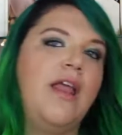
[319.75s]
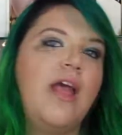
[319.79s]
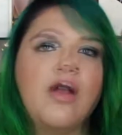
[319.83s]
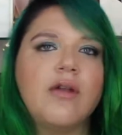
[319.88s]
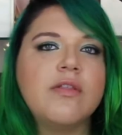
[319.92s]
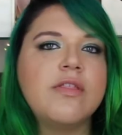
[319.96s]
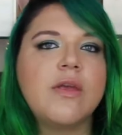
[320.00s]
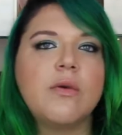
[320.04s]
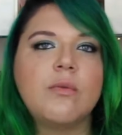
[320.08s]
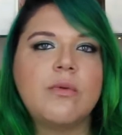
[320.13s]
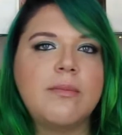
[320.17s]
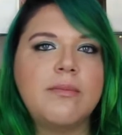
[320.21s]
I
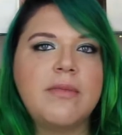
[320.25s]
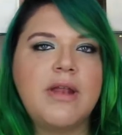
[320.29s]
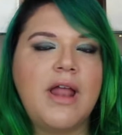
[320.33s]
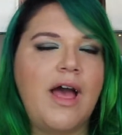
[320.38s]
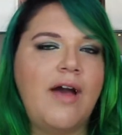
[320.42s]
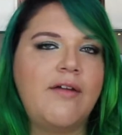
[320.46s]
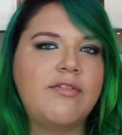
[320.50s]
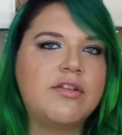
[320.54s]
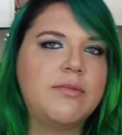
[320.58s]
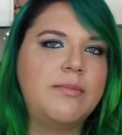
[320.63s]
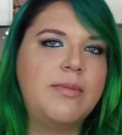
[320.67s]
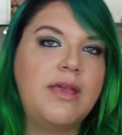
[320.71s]
don't think women
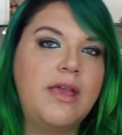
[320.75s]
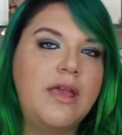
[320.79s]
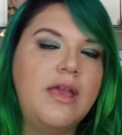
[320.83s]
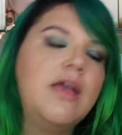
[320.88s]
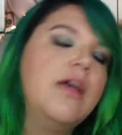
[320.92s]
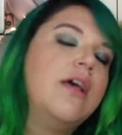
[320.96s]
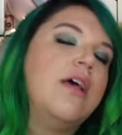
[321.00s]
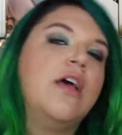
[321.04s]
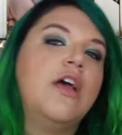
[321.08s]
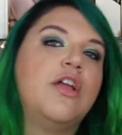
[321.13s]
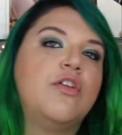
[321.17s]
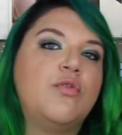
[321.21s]
have to be
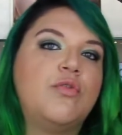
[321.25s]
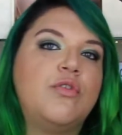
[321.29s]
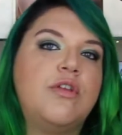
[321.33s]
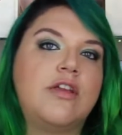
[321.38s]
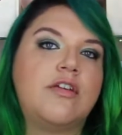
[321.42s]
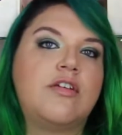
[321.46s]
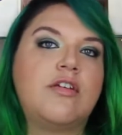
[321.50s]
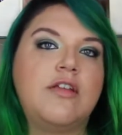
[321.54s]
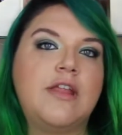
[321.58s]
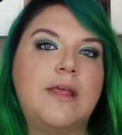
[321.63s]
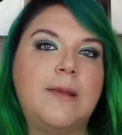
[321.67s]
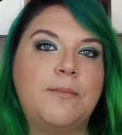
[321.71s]

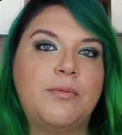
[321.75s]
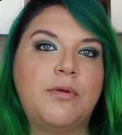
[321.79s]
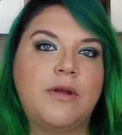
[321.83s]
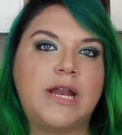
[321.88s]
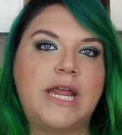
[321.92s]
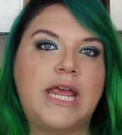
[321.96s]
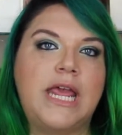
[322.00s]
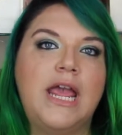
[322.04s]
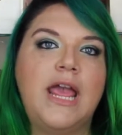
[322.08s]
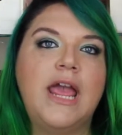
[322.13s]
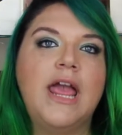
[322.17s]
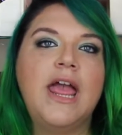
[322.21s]
traditionally
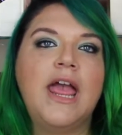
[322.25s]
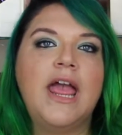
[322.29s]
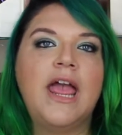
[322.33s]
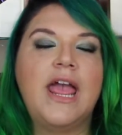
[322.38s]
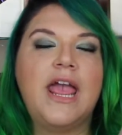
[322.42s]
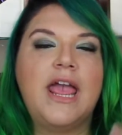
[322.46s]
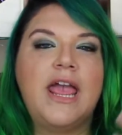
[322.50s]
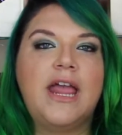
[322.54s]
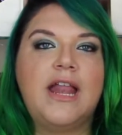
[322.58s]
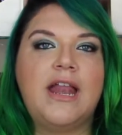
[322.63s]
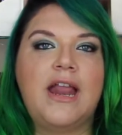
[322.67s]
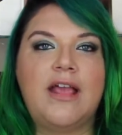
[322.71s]
pretty
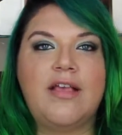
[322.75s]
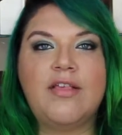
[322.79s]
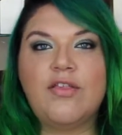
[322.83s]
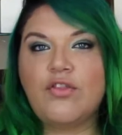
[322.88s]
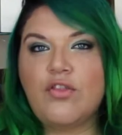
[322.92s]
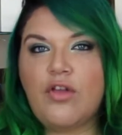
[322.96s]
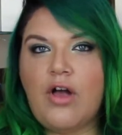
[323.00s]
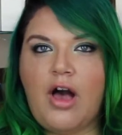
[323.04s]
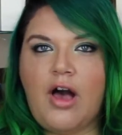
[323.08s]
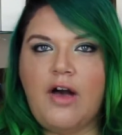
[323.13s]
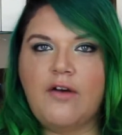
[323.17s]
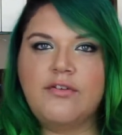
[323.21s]
in a
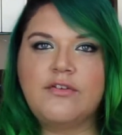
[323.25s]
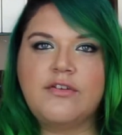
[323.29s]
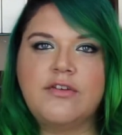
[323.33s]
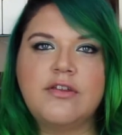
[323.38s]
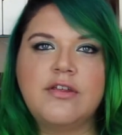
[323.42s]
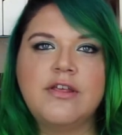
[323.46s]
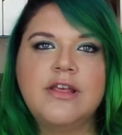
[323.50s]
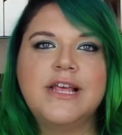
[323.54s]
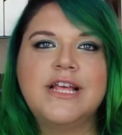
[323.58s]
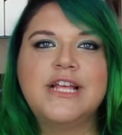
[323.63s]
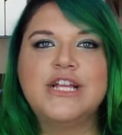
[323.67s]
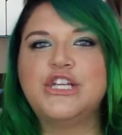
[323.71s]

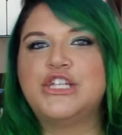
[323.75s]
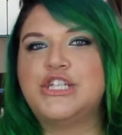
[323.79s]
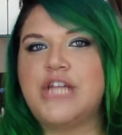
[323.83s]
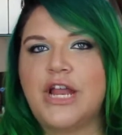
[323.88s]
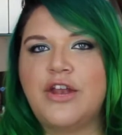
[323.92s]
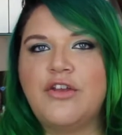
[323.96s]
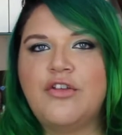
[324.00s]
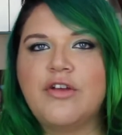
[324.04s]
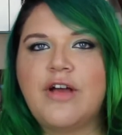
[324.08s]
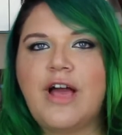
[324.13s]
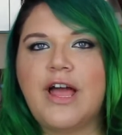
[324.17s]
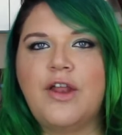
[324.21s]
soft,
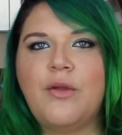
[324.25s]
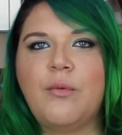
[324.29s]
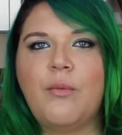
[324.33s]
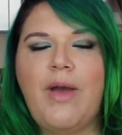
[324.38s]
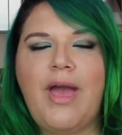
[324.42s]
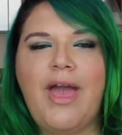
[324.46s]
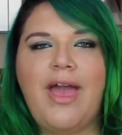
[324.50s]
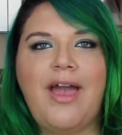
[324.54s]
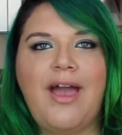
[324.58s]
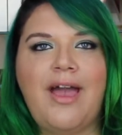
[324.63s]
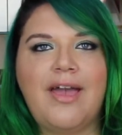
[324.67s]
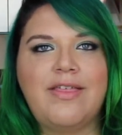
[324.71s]
gentle kind of
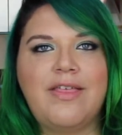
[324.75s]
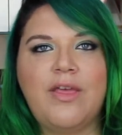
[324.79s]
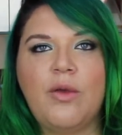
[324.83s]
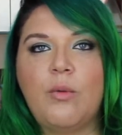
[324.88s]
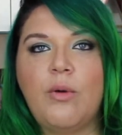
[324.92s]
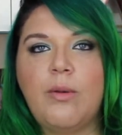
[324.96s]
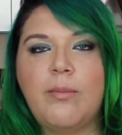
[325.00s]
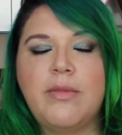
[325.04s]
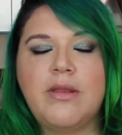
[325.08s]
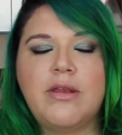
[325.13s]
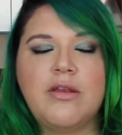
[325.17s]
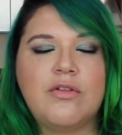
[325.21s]
way. I think
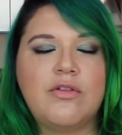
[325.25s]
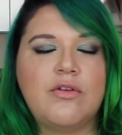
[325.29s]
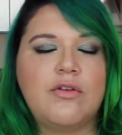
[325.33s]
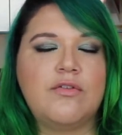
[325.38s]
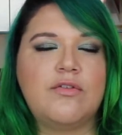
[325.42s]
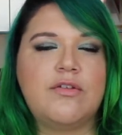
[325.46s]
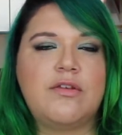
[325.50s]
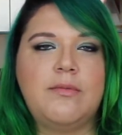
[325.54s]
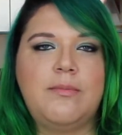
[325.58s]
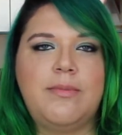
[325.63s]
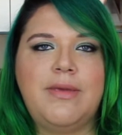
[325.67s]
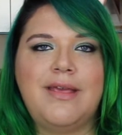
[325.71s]
women
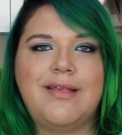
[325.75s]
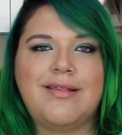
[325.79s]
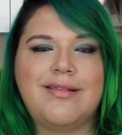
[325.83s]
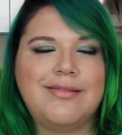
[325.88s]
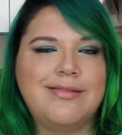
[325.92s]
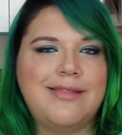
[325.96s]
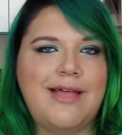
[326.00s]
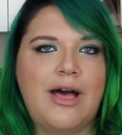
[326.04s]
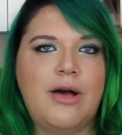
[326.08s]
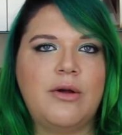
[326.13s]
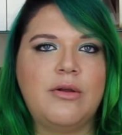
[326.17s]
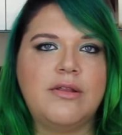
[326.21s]
deserve to be as
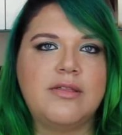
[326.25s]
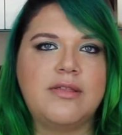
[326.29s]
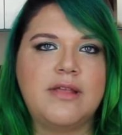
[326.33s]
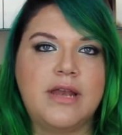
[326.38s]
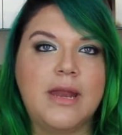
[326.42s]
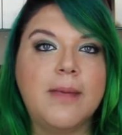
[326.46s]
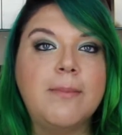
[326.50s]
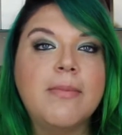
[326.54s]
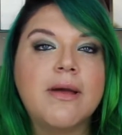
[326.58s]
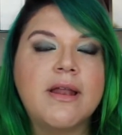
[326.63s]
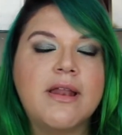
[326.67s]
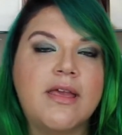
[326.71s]
loud as
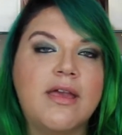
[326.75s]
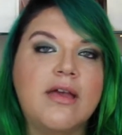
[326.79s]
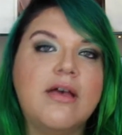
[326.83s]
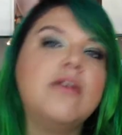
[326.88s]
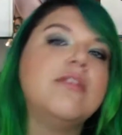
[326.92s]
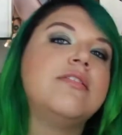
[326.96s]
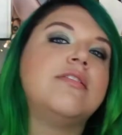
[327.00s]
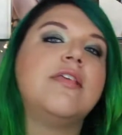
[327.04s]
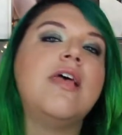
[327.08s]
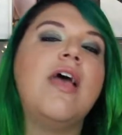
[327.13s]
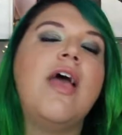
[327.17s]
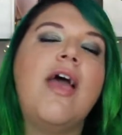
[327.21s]
anybody
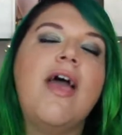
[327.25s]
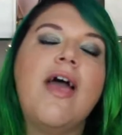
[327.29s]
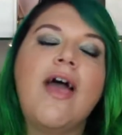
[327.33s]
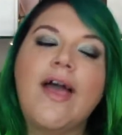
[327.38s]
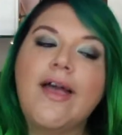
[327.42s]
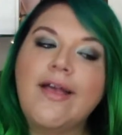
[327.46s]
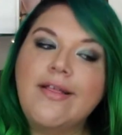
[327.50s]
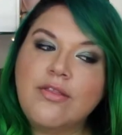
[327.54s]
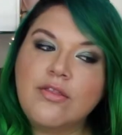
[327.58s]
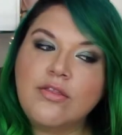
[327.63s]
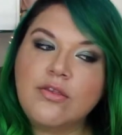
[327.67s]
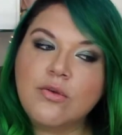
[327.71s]
else,
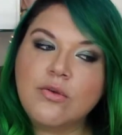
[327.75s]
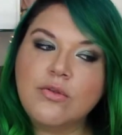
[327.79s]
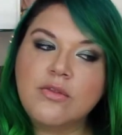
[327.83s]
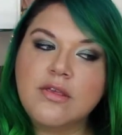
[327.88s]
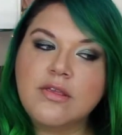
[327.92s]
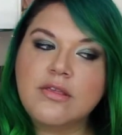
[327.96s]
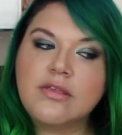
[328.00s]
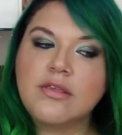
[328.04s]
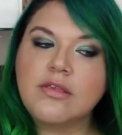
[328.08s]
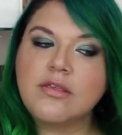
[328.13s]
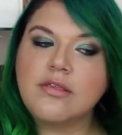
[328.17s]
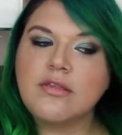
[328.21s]
and so
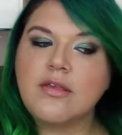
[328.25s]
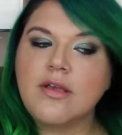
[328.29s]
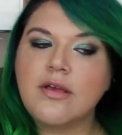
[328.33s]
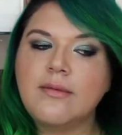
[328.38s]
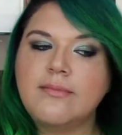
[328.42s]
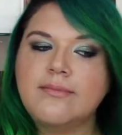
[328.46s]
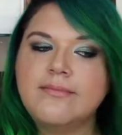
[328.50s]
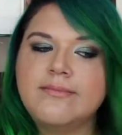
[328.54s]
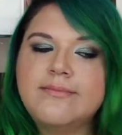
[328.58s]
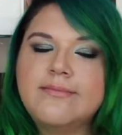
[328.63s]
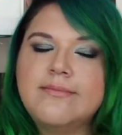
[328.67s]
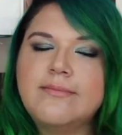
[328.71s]
this is
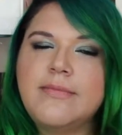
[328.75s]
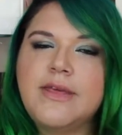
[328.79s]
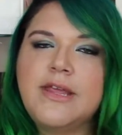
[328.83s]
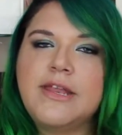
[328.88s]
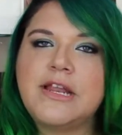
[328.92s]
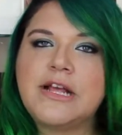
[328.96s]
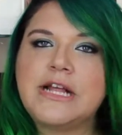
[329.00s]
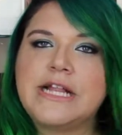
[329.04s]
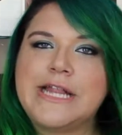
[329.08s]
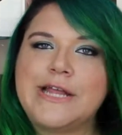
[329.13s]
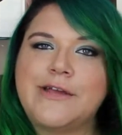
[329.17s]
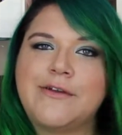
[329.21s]
me
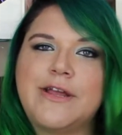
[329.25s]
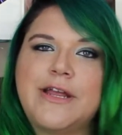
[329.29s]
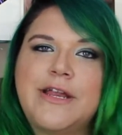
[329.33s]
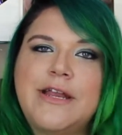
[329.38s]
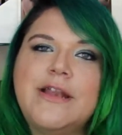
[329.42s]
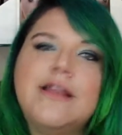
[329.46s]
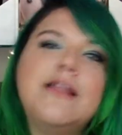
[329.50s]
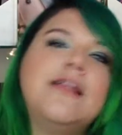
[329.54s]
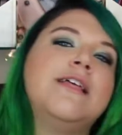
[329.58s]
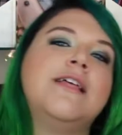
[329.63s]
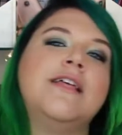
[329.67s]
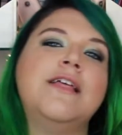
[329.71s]

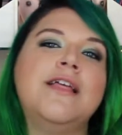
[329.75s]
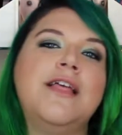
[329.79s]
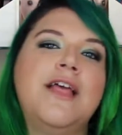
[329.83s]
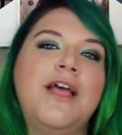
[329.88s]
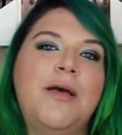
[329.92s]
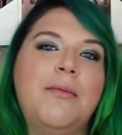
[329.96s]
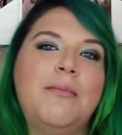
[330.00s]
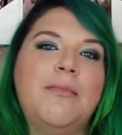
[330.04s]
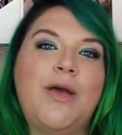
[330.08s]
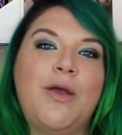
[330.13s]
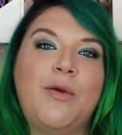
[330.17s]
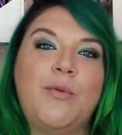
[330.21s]
declaring
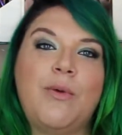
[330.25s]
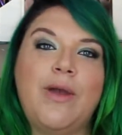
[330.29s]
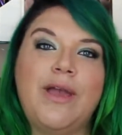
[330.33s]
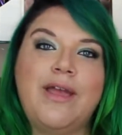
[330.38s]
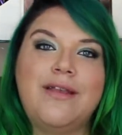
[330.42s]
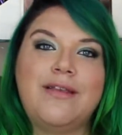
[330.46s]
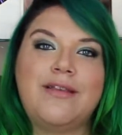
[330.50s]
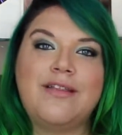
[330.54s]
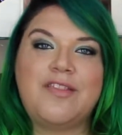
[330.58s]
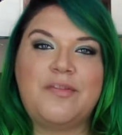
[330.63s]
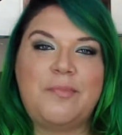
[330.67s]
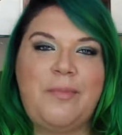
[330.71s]
my
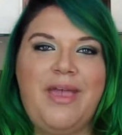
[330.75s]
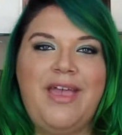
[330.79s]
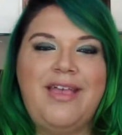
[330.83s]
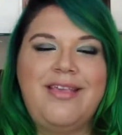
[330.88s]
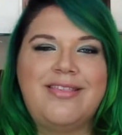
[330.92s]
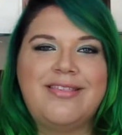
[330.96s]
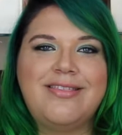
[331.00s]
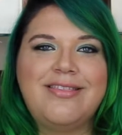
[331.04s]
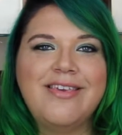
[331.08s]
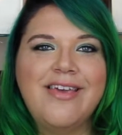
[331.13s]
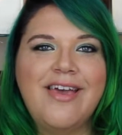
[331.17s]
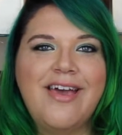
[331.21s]
right to
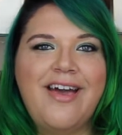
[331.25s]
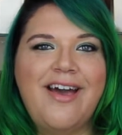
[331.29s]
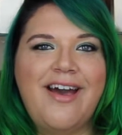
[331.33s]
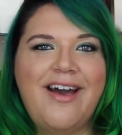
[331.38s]
space.